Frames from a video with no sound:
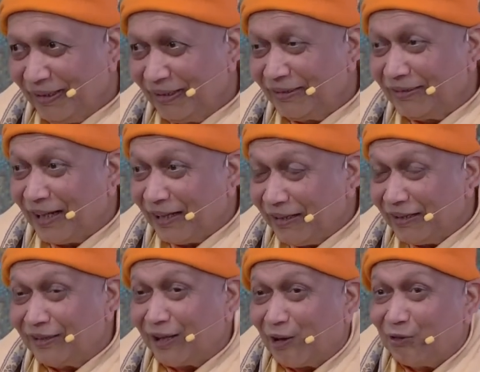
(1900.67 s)
It is
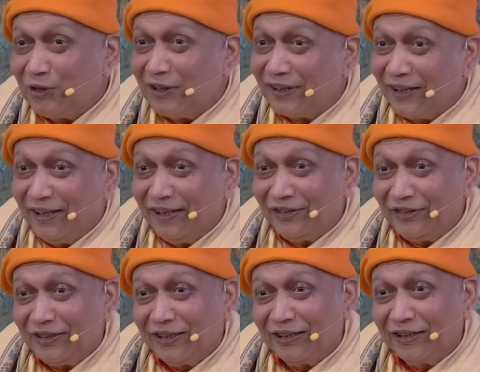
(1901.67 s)
that is how the
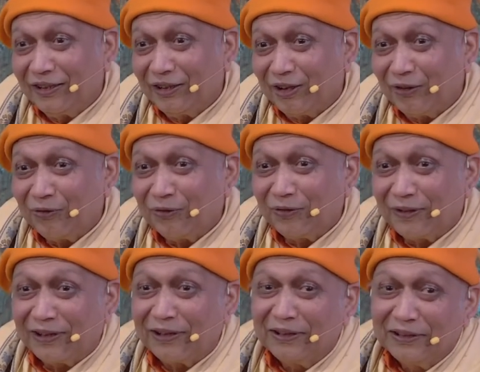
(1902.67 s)
condition
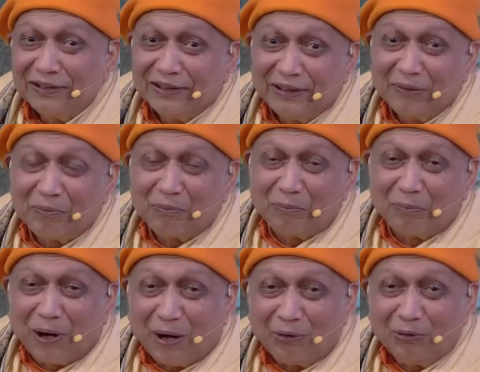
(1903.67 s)
of uh, the
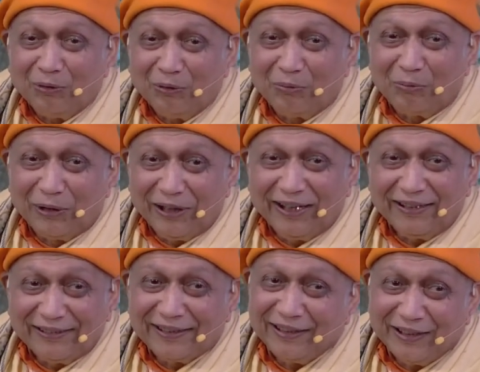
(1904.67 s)
bound
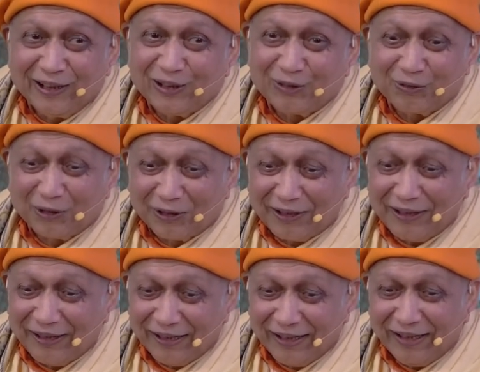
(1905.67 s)
beings in this
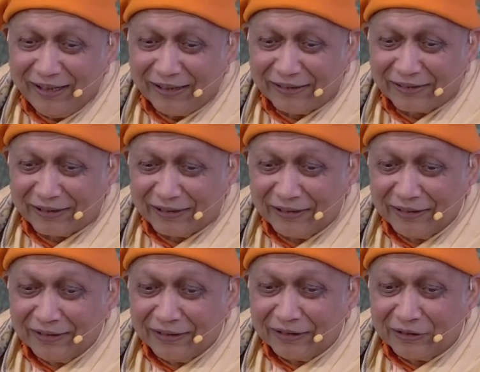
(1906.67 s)
world
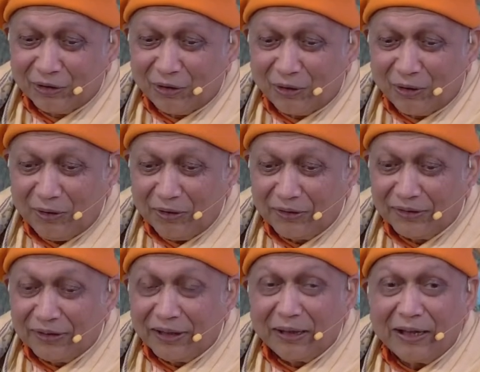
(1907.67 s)
is.
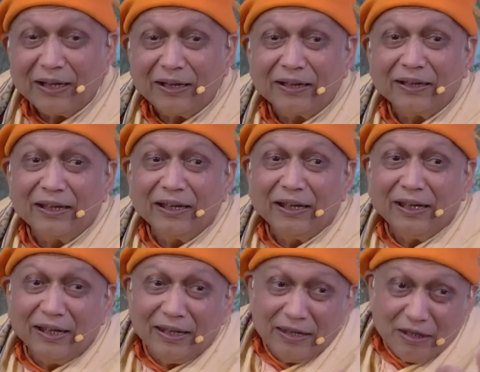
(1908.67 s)
So uh,
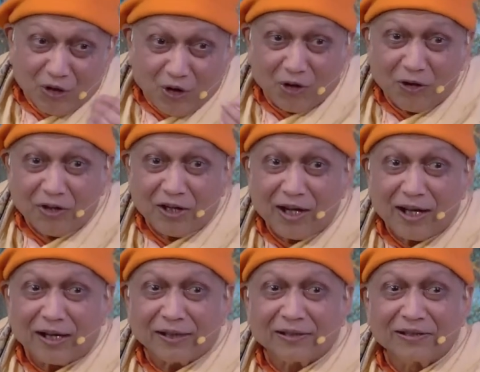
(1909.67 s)
in
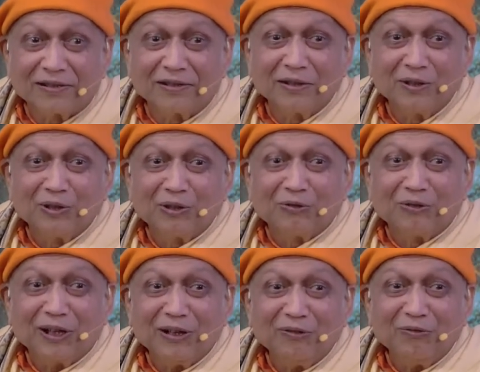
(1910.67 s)
contrast,
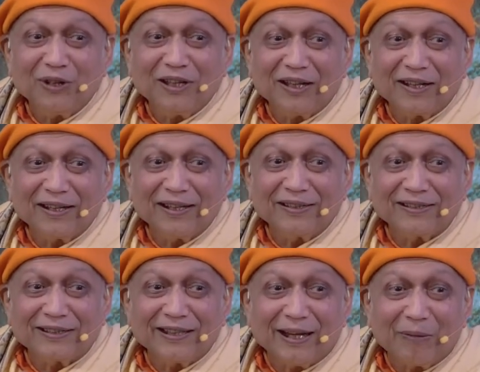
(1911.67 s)
when we are
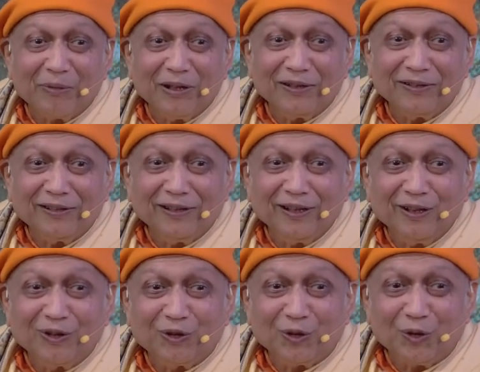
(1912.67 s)

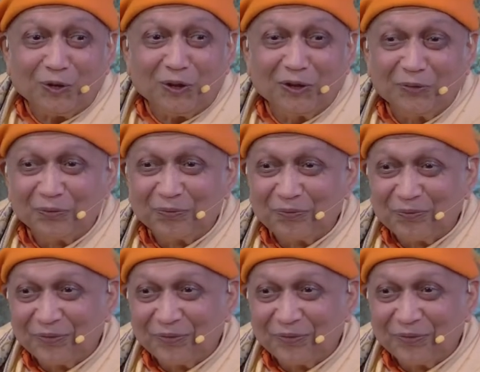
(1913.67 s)
established in truth,